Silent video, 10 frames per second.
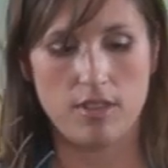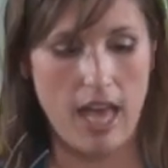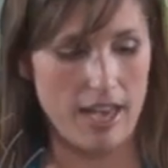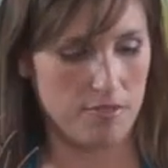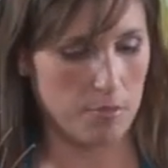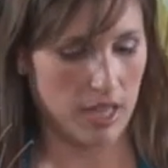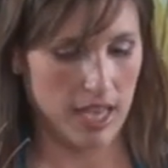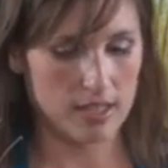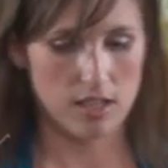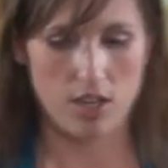live
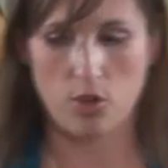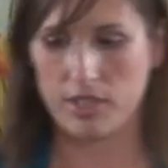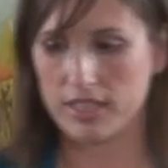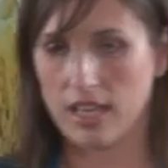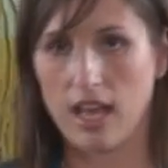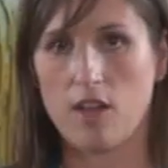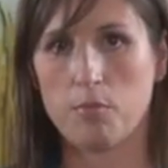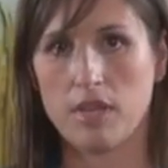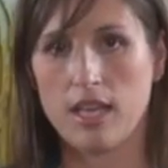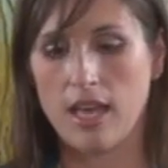plants are going to
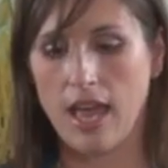help